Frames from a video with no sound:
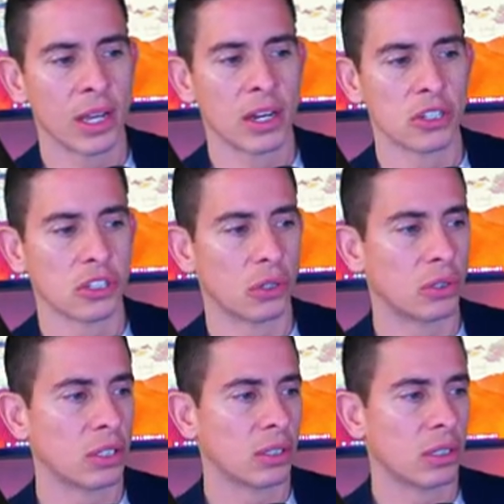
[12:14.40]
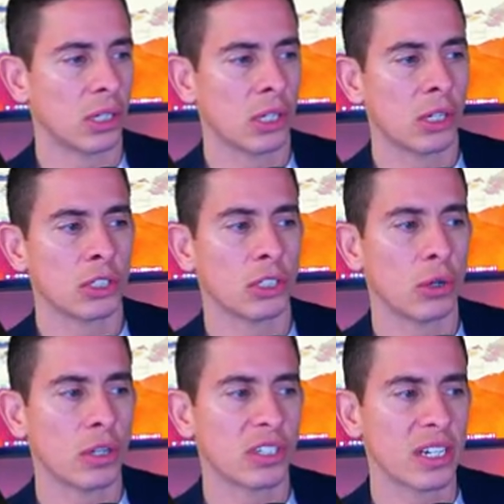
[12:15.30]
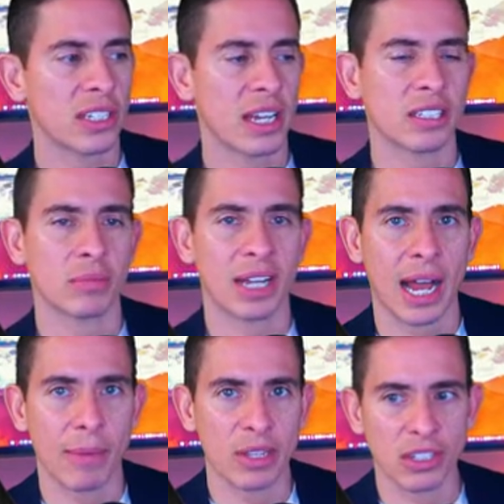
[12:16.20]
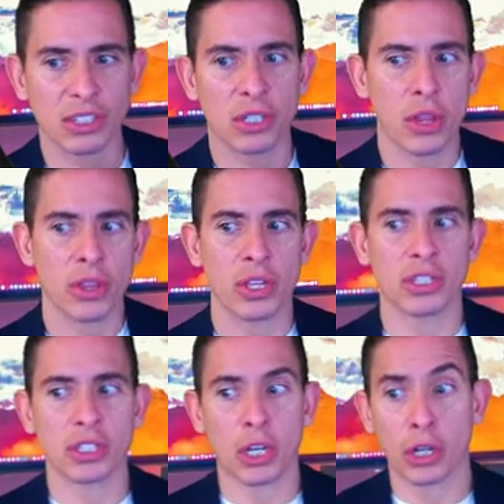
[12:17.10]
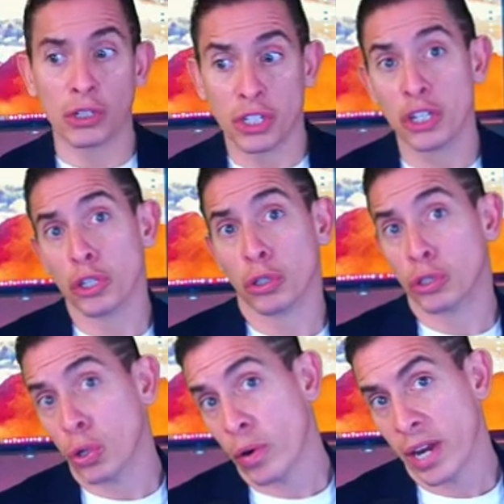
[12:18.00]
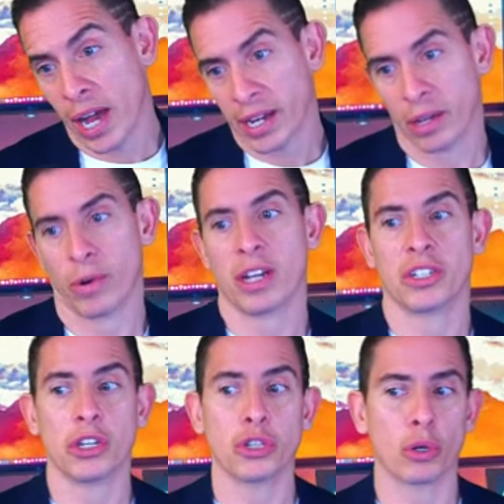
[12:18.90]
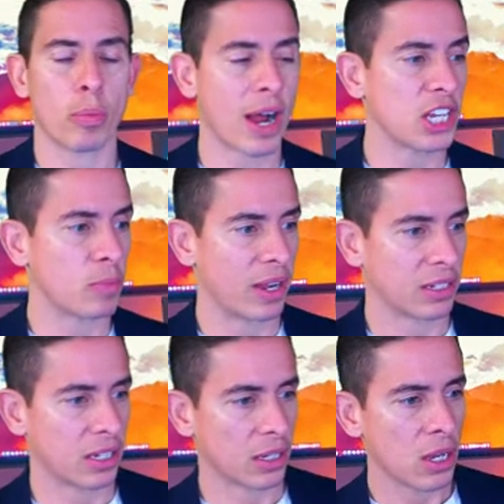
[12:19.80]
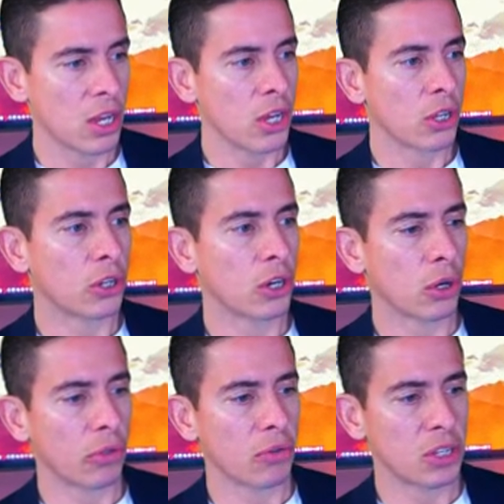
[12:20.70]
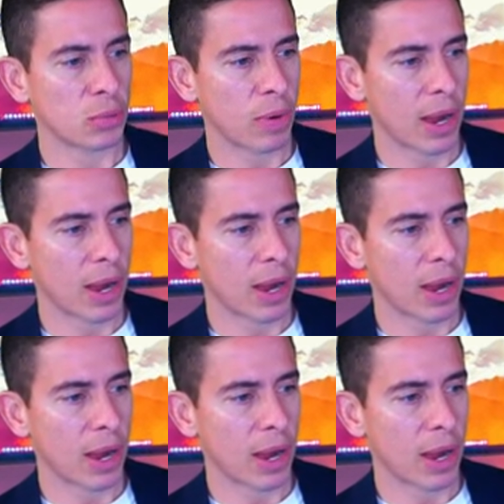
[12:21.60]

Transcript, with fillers: and it sold. So it's going to take some time. This is called digital door knocking, right? Digital prospecting. You're going to go through these